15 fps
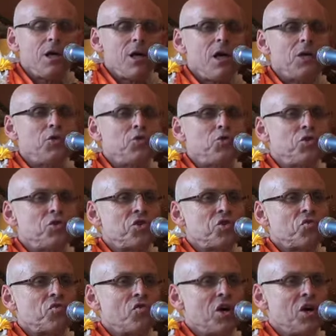And you could
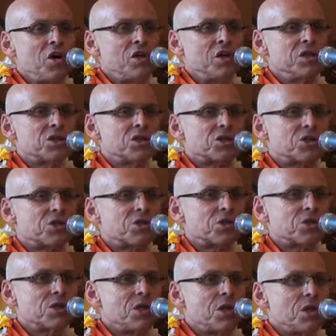
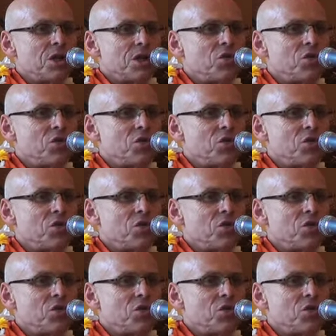cross,